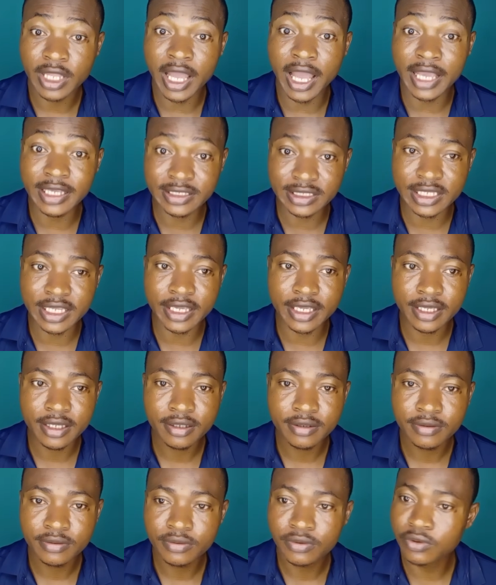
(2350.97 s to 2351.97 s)
I
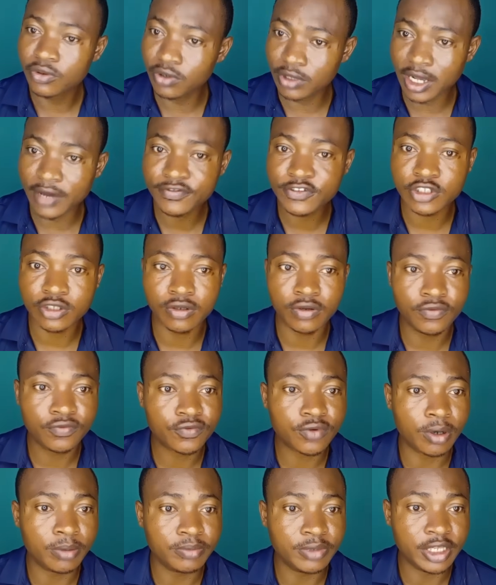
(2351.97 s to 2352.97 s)
say good afternoon
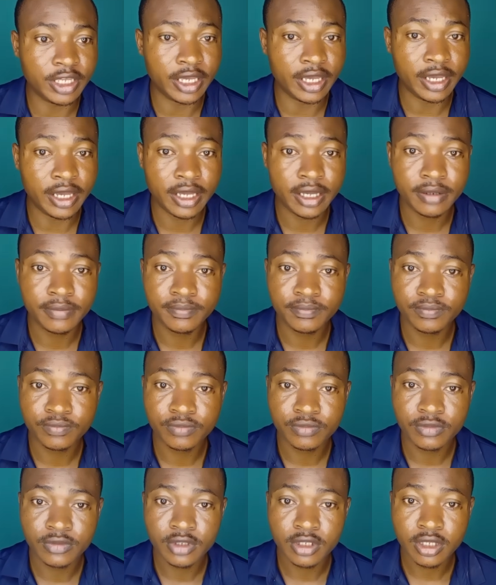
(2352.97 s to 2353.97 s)
from here,
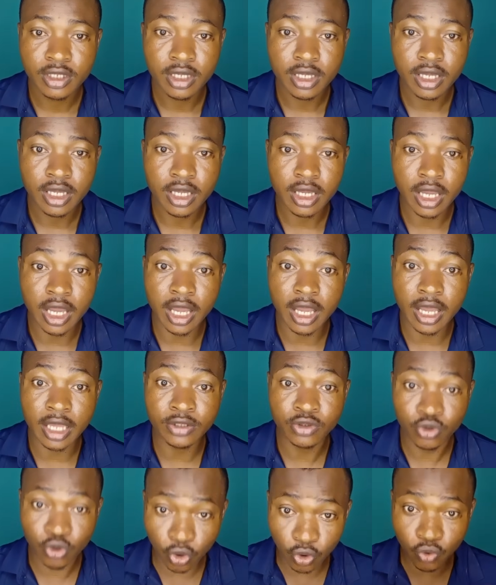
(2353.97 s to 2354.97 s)

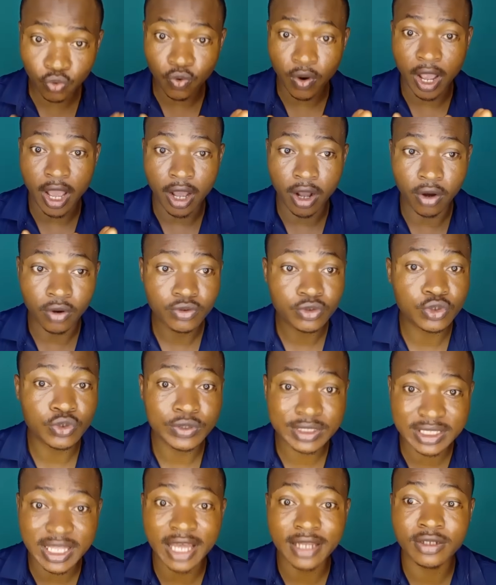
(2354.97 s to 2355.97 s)
and do well to
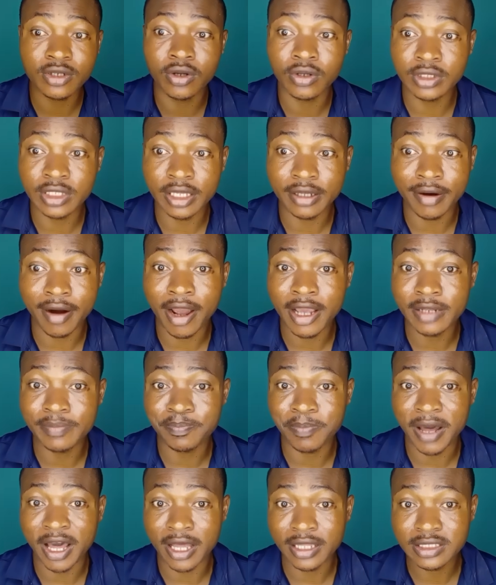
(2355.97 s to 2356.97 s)
stand on the
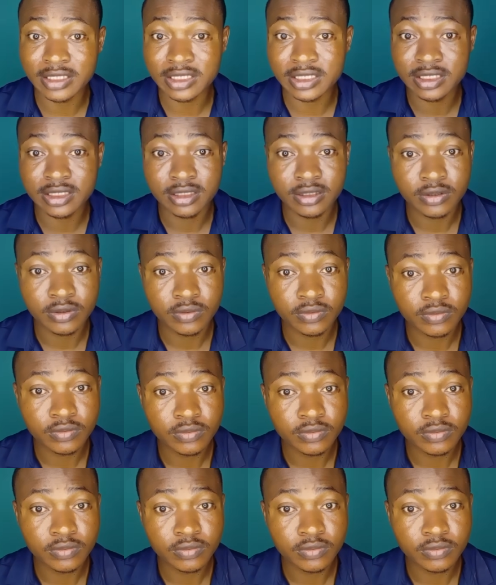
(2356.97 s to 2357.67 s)
right path.